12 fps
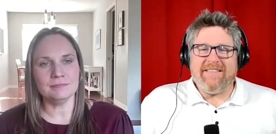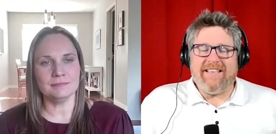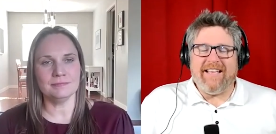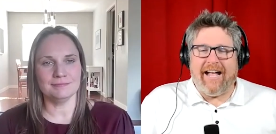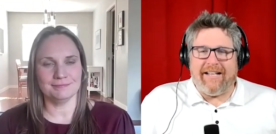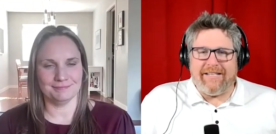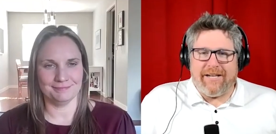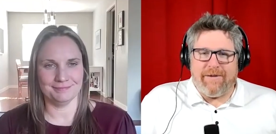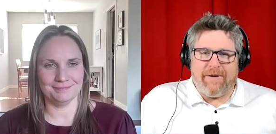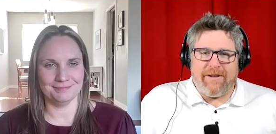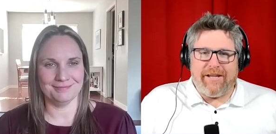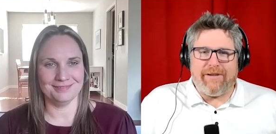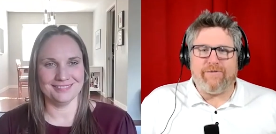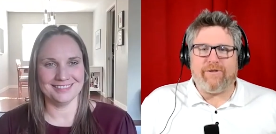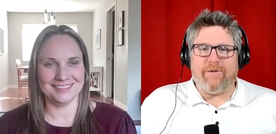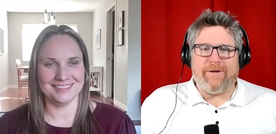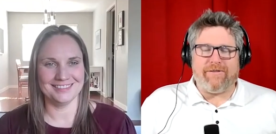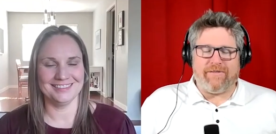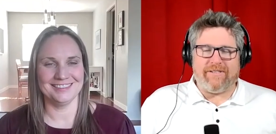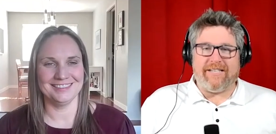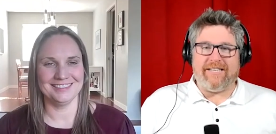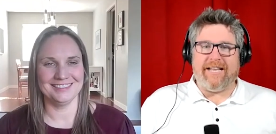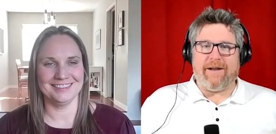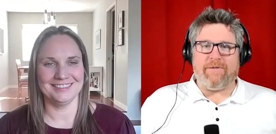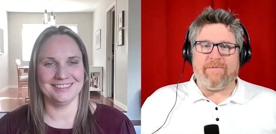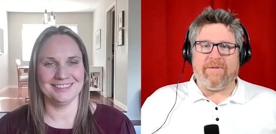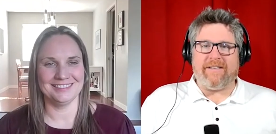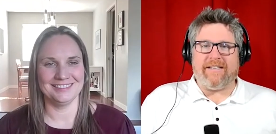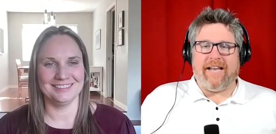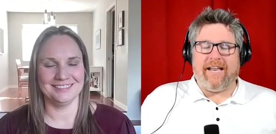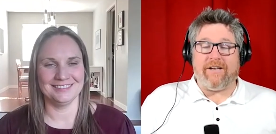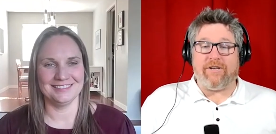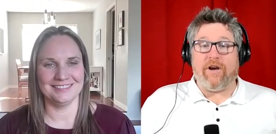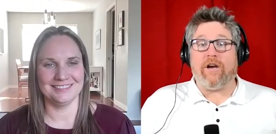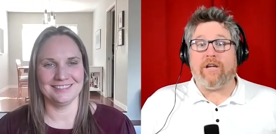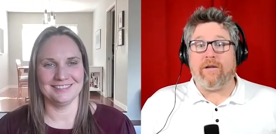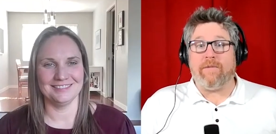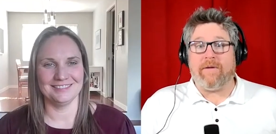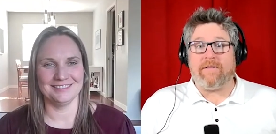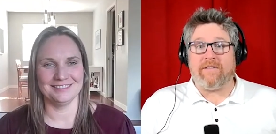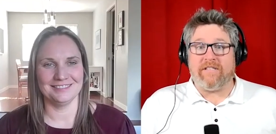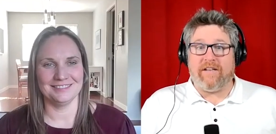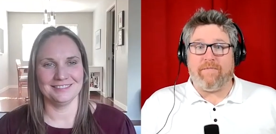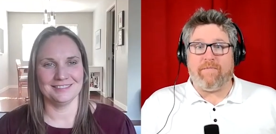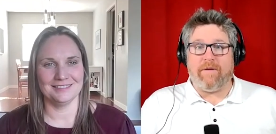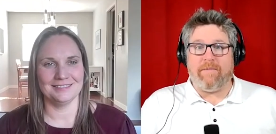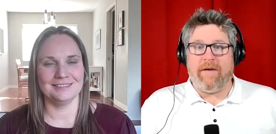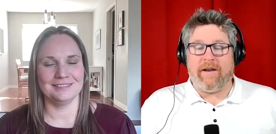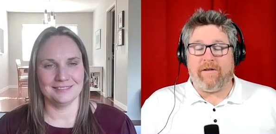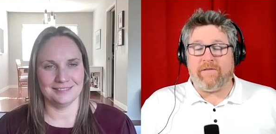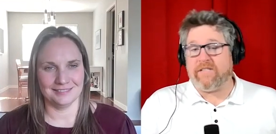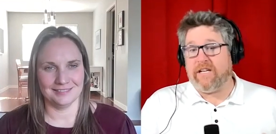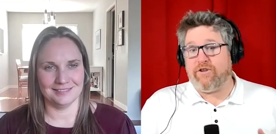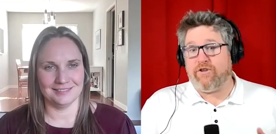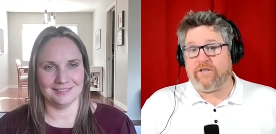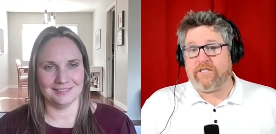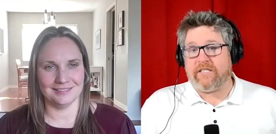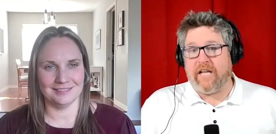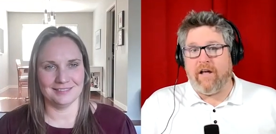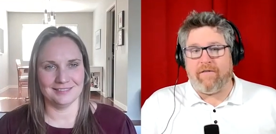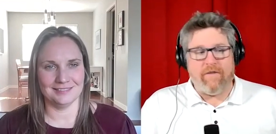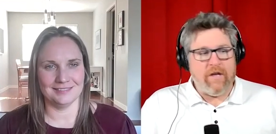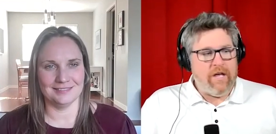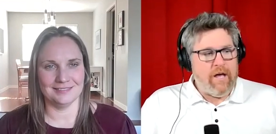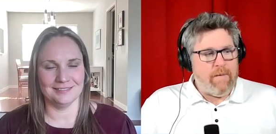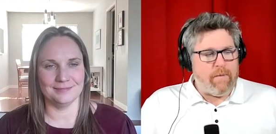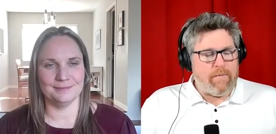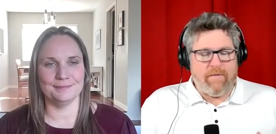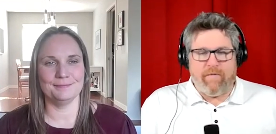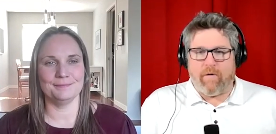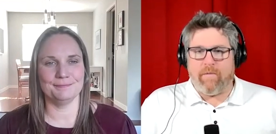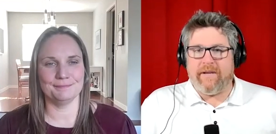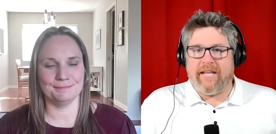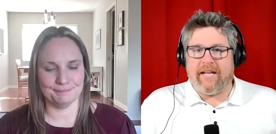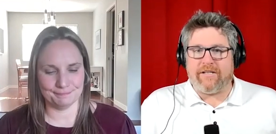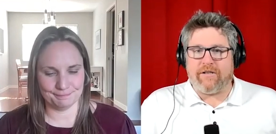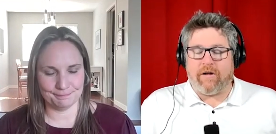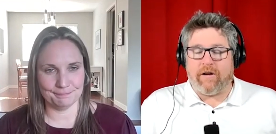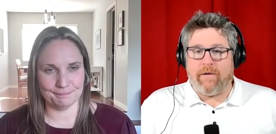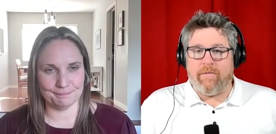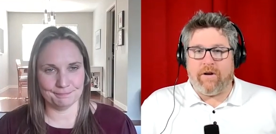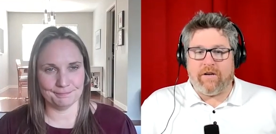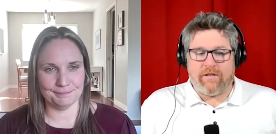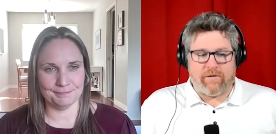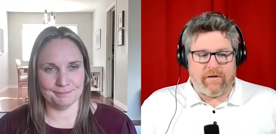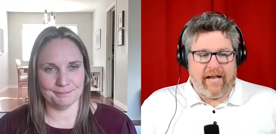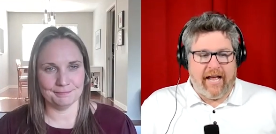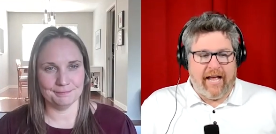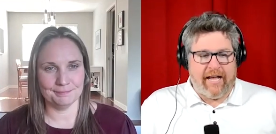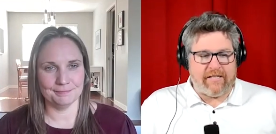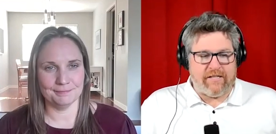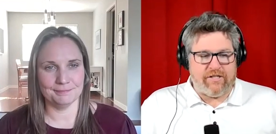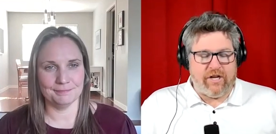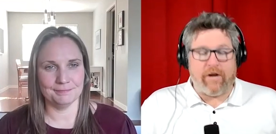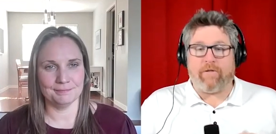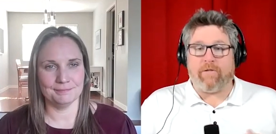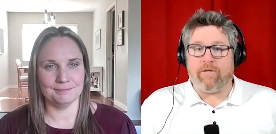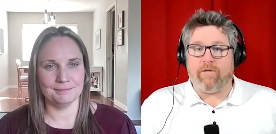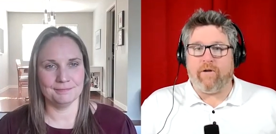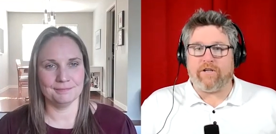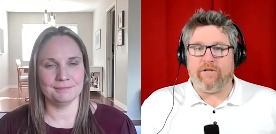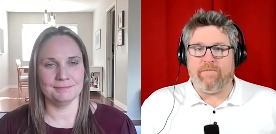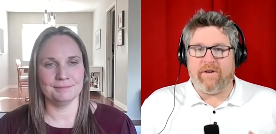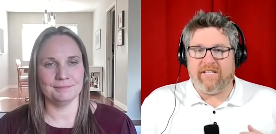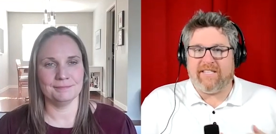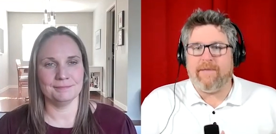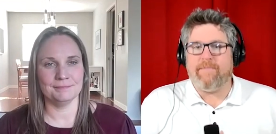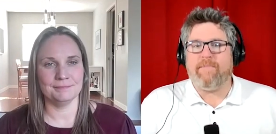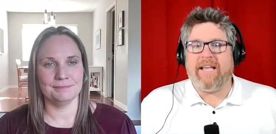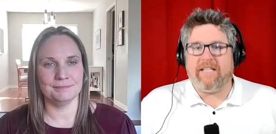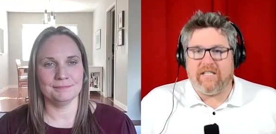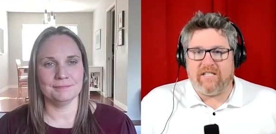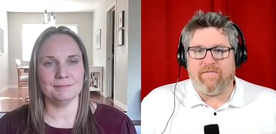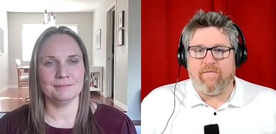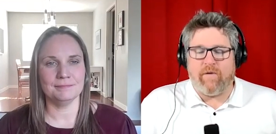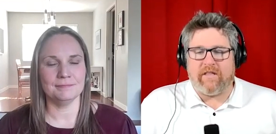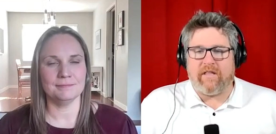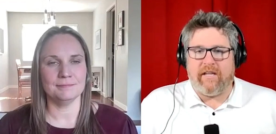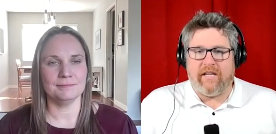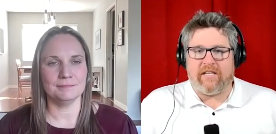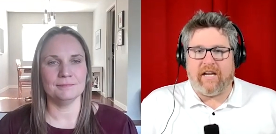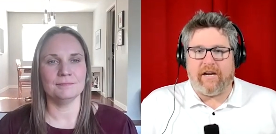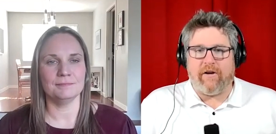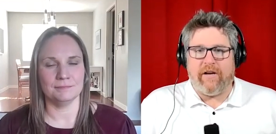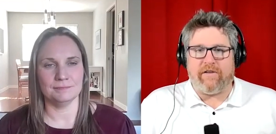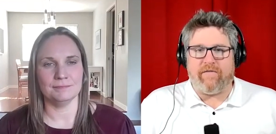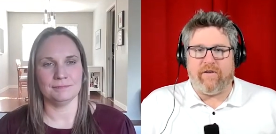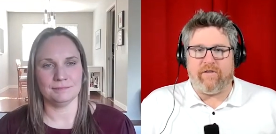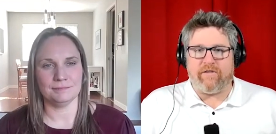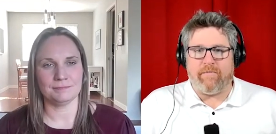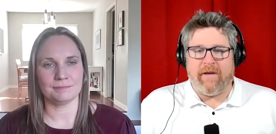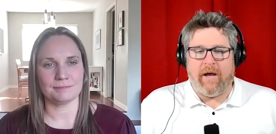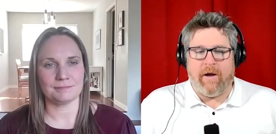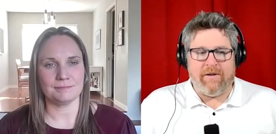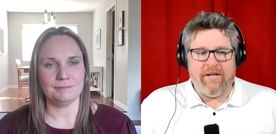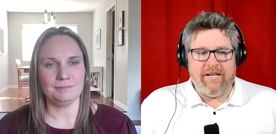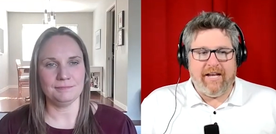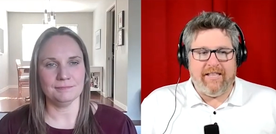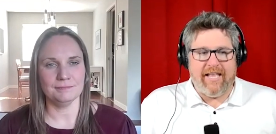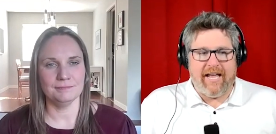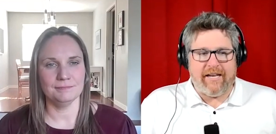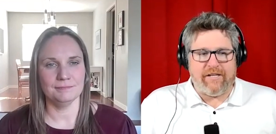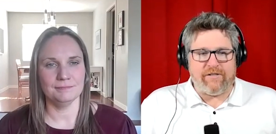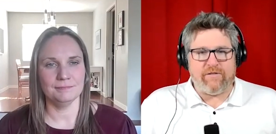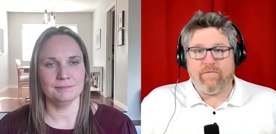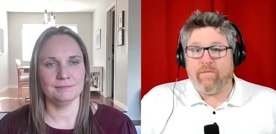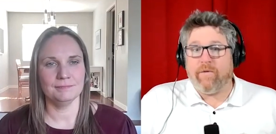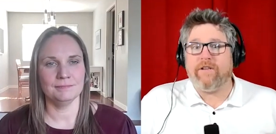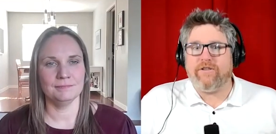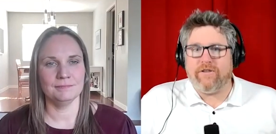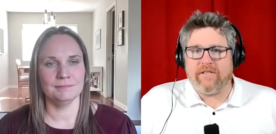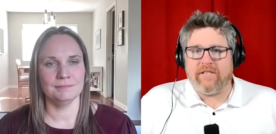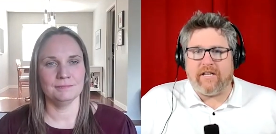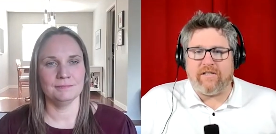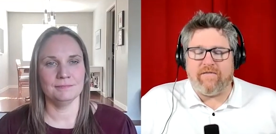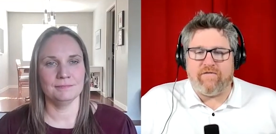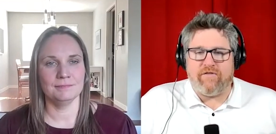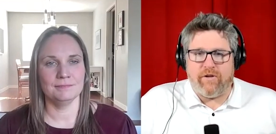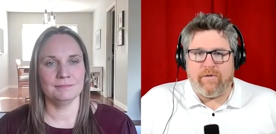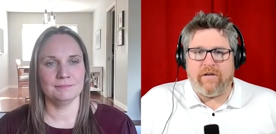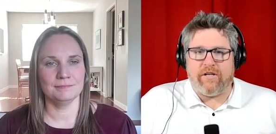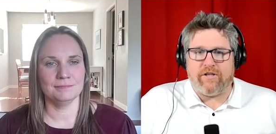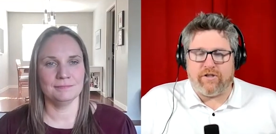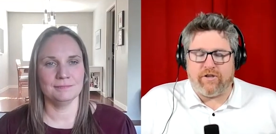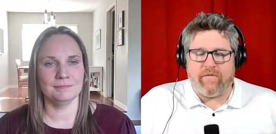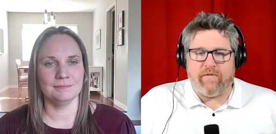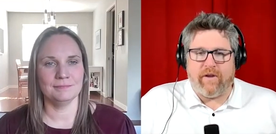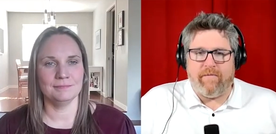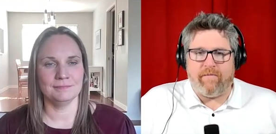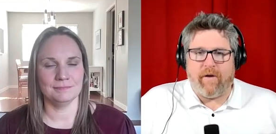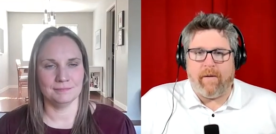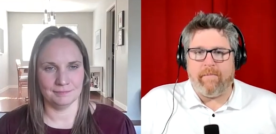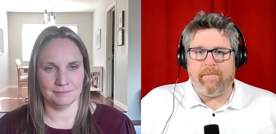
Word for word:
Speaker 1: Alison, I want to thank you so much for sitting down with me today and talking about the city of Pitt Meadows and yourself. But before we get started, I want to sort of ask a general question, but it's the basis of what the entire interview is about. And that is where did your sense of duty to serve come from?